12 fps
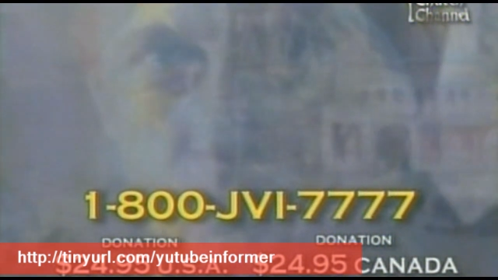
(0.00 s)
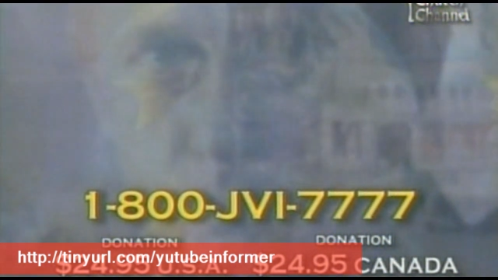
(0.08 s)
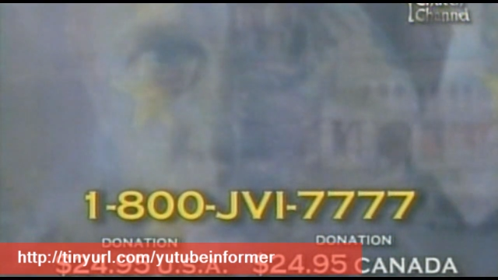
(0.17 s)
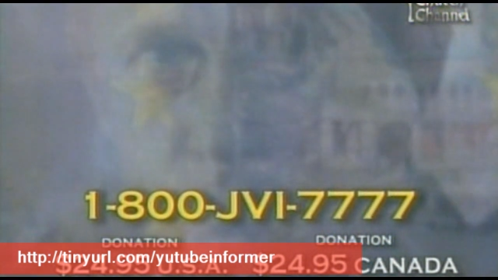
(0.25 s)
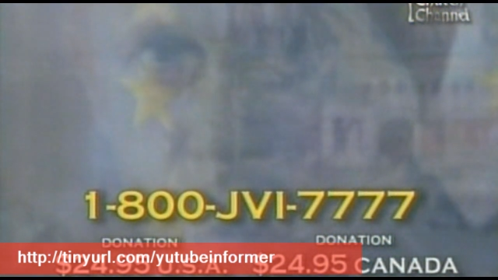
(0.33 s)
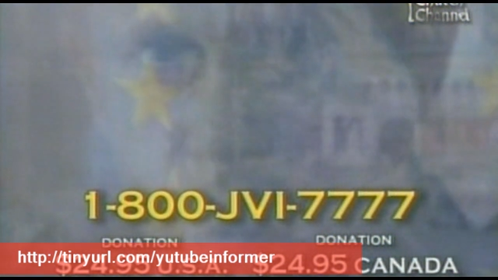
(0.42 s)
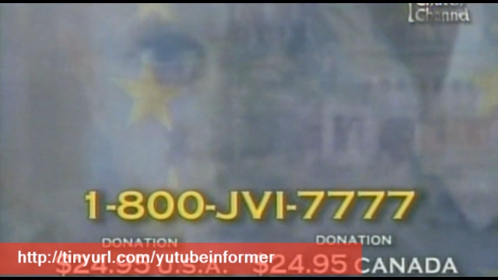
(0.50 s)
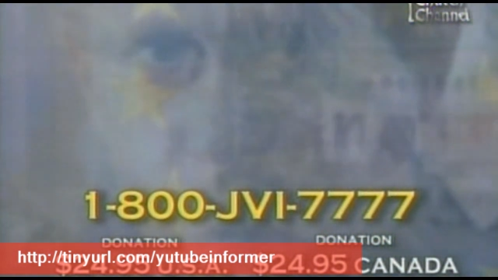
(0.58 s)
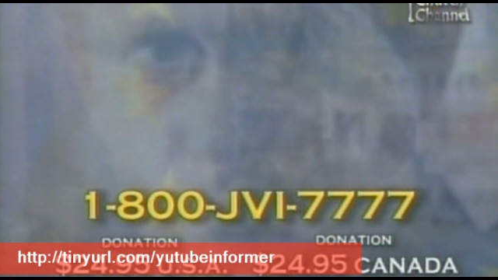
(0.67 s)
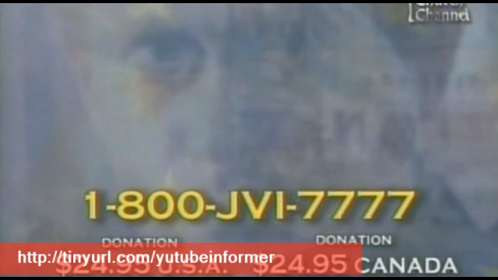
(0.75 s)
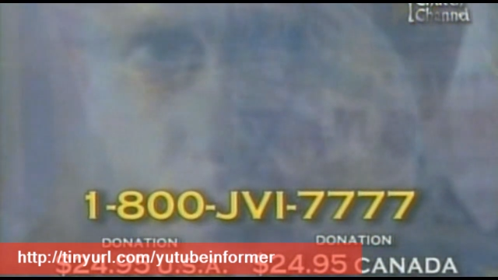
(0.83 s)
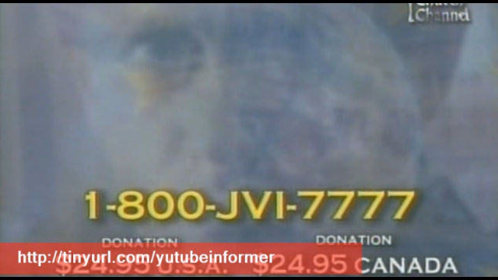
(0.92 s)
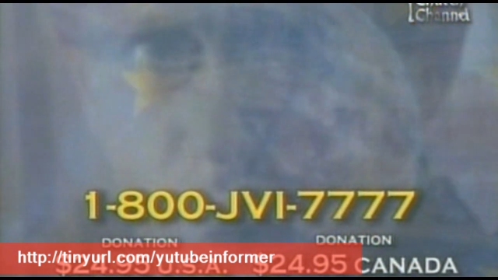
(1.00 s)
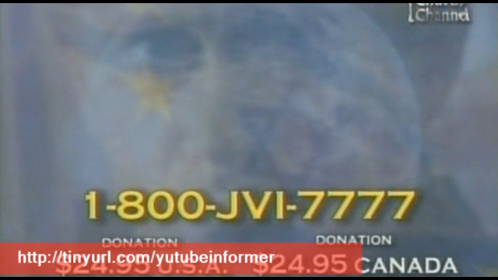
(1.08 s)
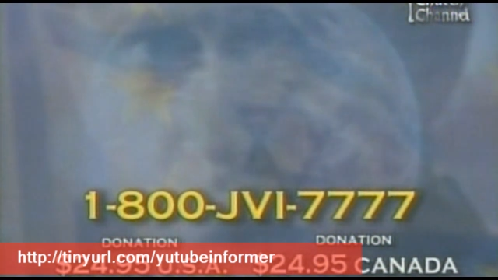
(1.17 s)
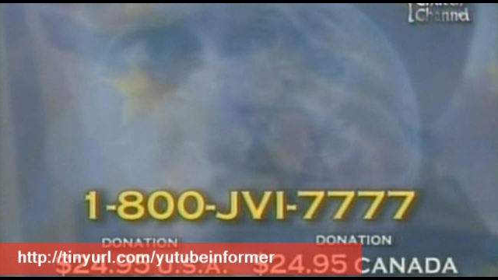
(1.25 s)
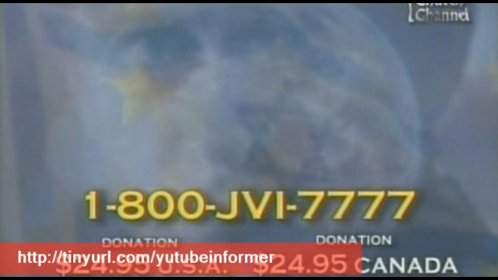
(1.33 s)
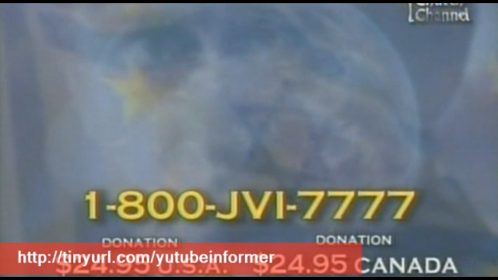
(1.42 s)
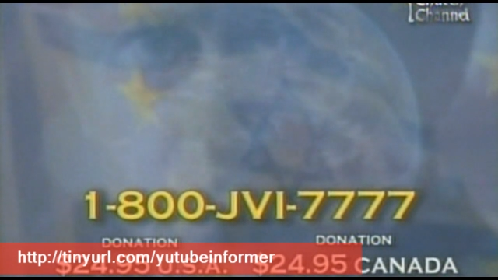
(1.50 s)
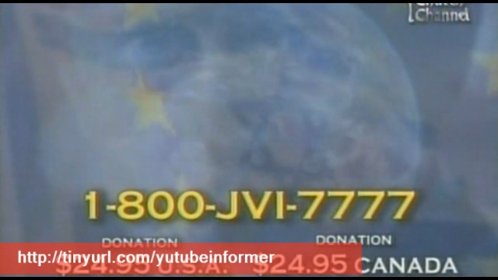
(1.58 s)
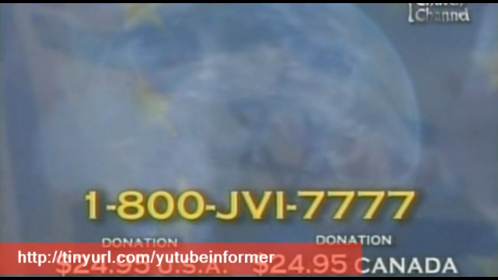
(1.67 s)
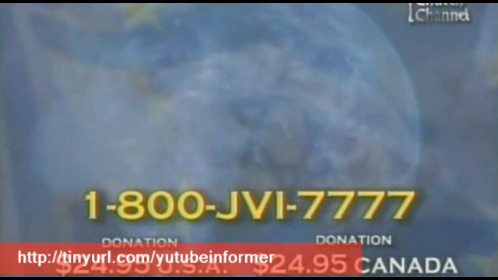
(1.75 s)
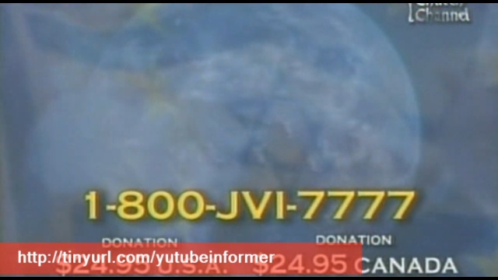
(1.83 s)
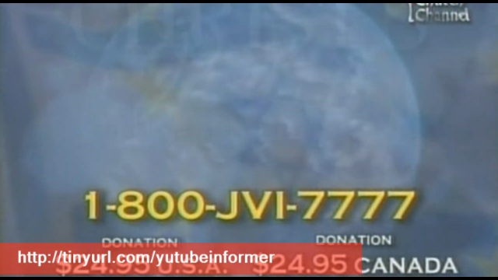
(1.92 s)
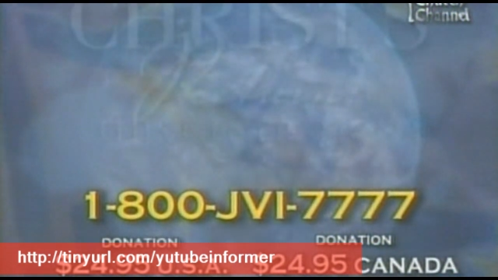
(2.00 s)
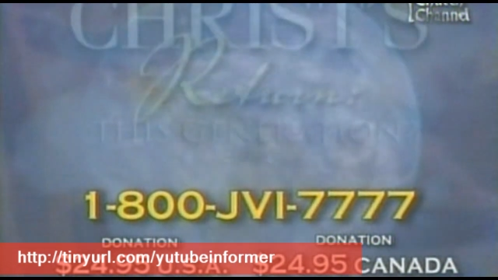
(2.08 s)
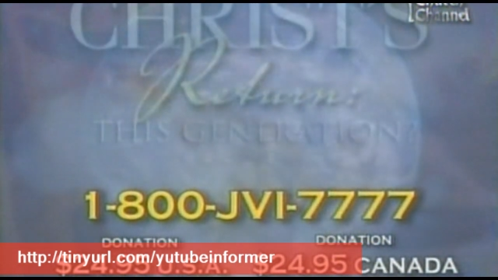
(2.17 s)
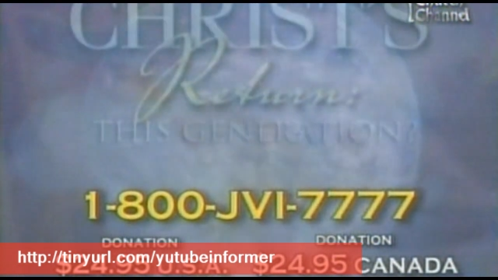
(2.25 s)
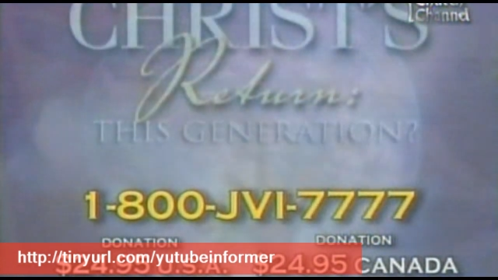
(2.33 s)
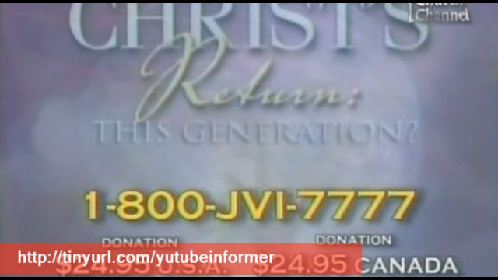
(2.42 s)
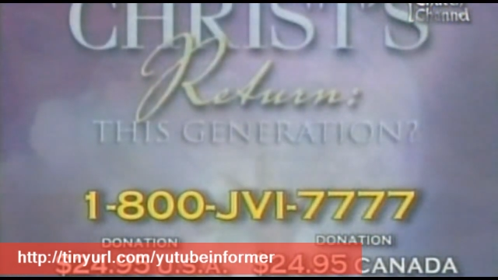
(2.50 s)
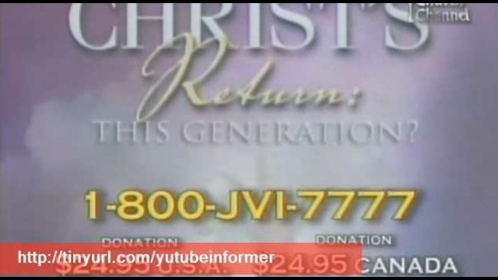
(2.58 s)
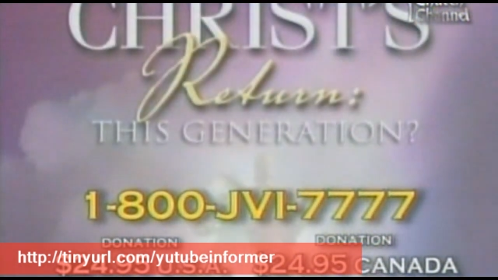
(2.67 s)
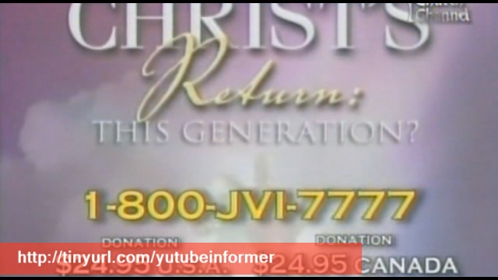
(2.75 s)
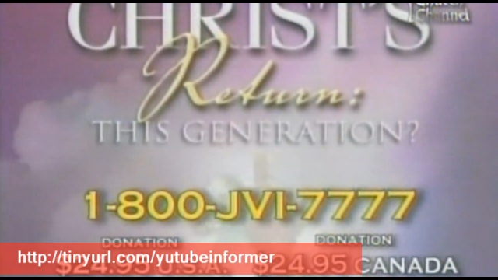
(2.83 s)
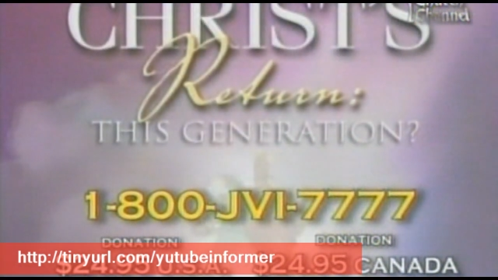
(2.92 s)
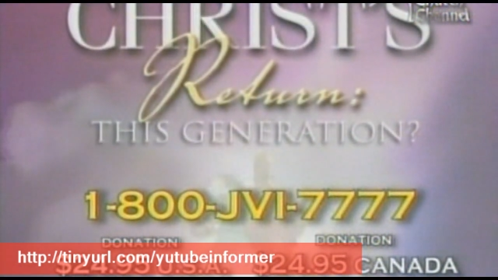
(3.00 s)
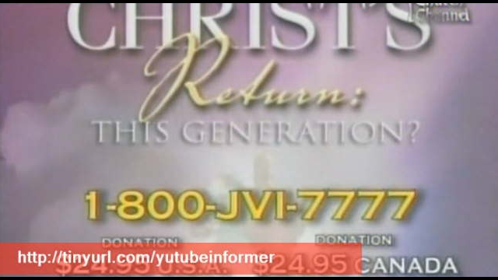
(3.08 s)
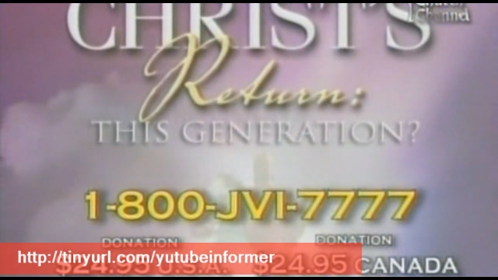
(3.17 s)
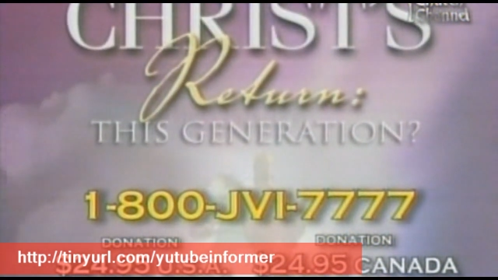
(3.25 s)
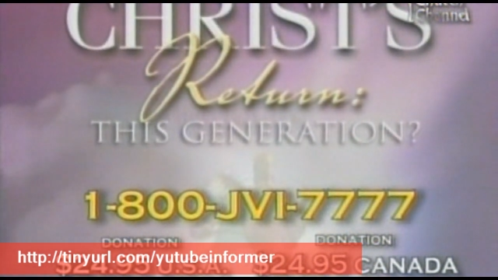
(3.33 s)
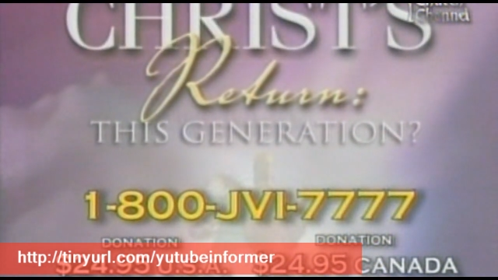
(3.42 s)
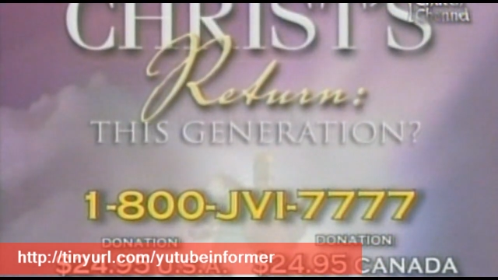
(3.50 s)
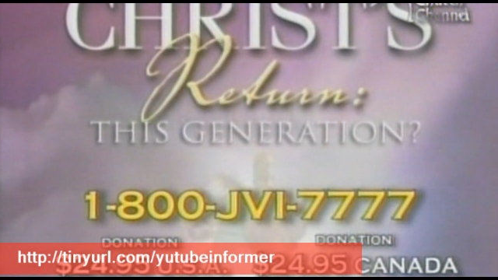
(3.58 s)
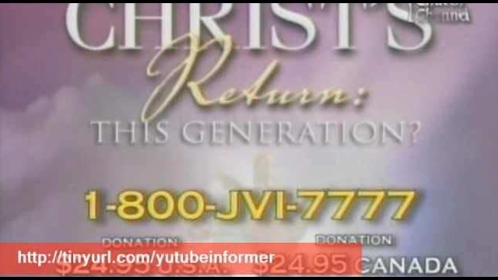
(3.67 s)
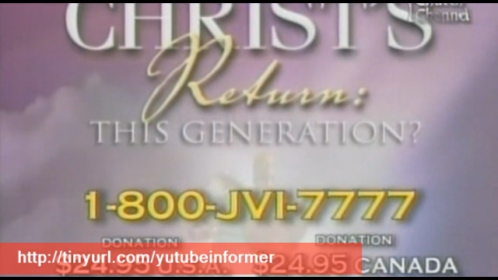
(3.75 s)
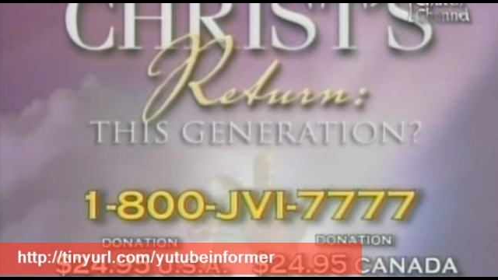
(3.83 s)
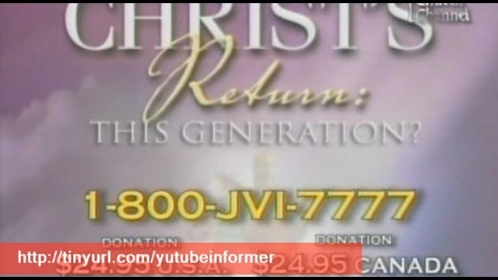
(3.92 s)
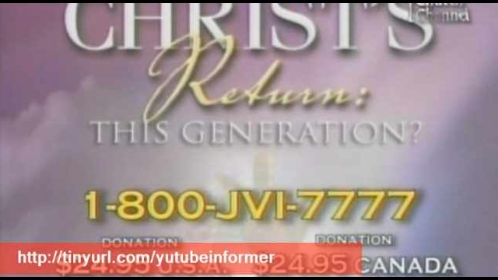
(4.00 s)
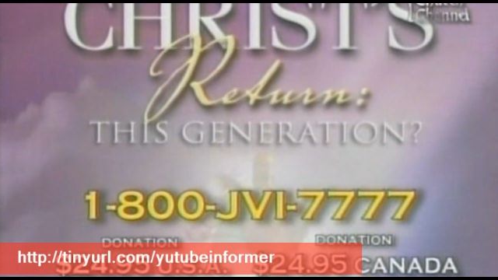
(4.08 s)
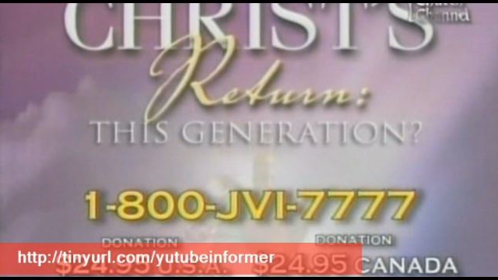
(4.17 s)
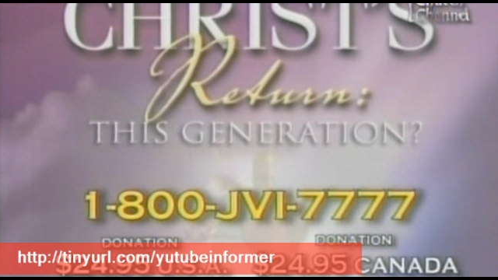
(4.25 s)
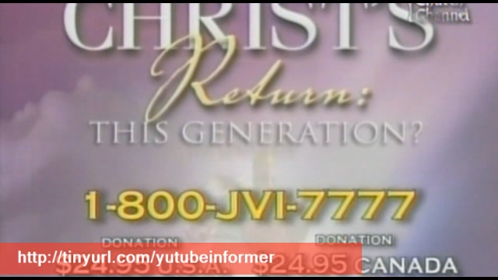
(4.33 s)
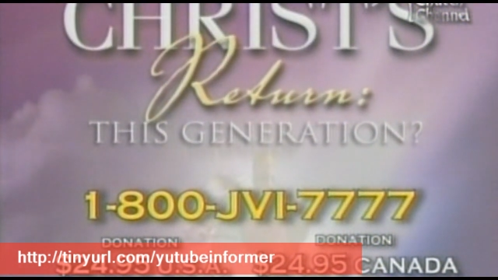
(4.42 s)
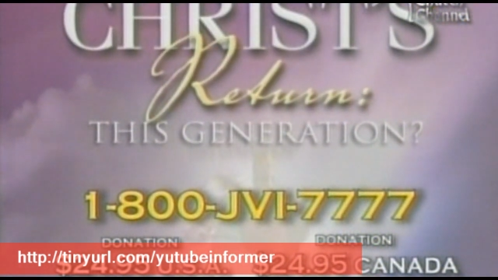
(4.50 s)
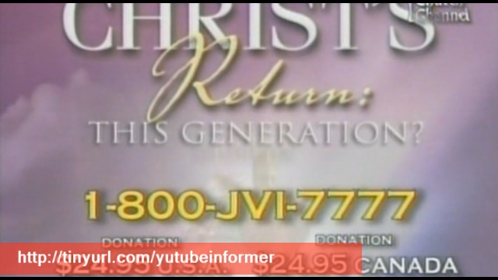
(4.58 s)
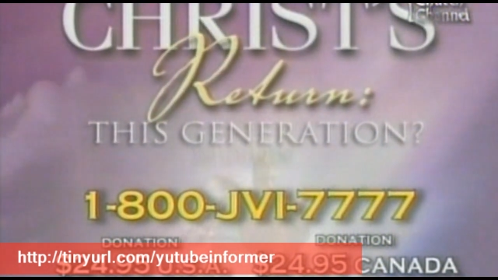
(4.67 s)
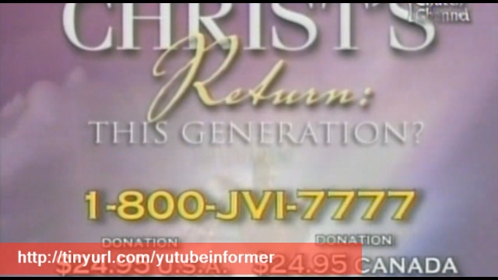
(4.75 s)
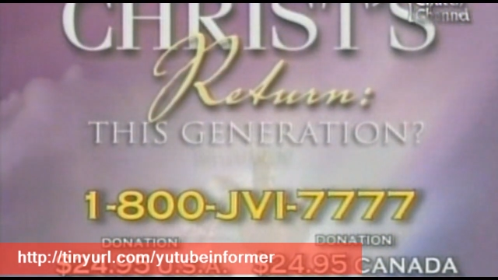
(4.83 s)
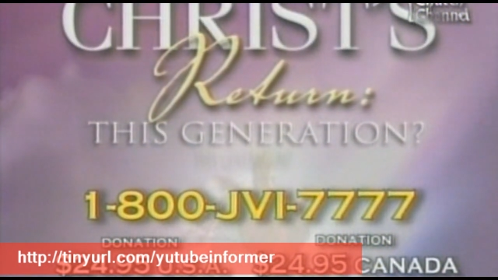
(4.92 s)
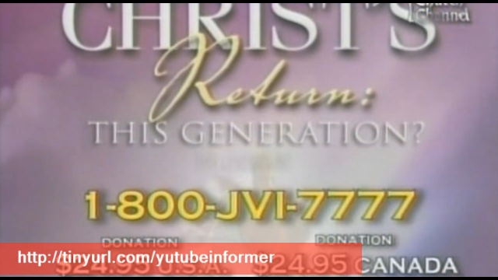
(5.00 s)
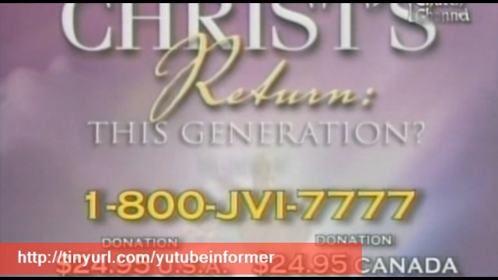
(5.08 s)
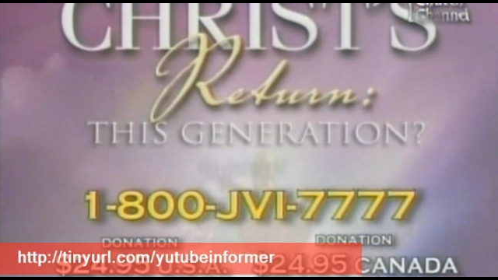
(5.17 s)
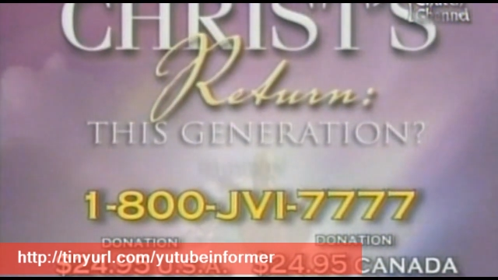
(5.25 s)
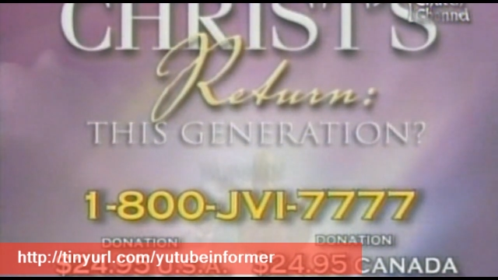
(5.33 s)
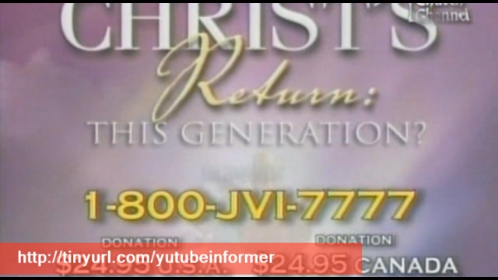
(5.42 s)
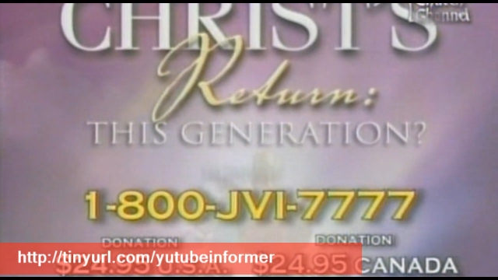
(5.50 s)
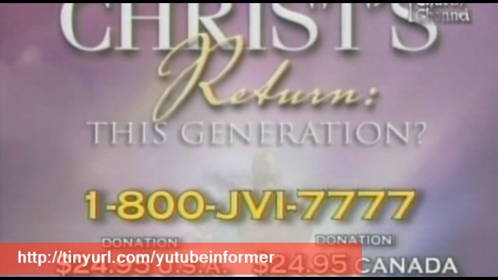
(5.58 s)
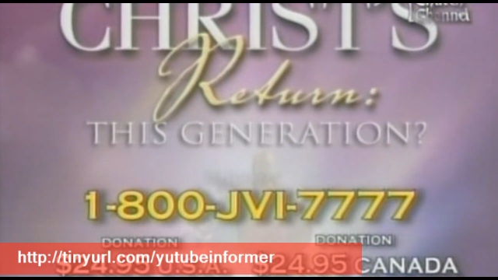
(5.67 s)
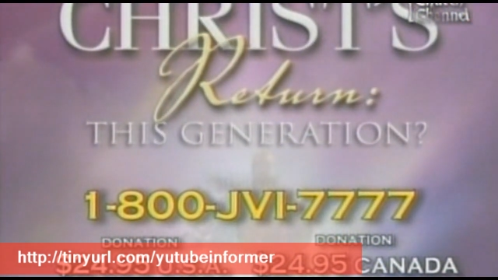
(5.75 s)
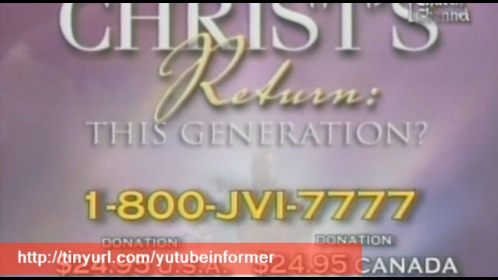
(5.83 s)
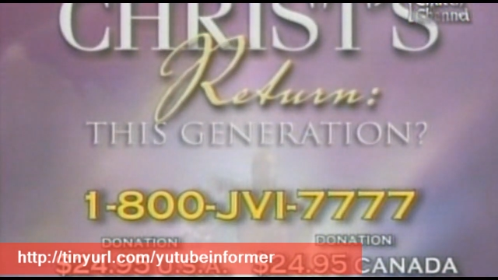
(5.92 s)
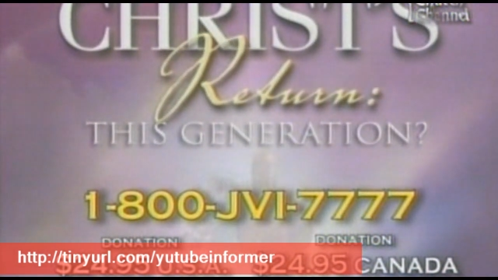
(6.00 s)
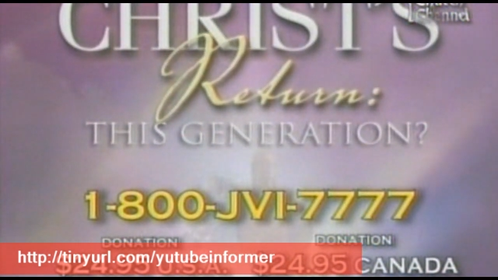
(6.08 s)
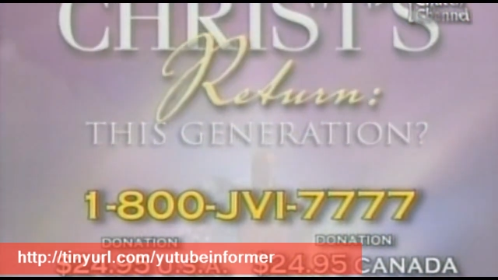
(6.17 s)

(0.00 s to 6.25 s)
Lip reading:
(no speaker visible)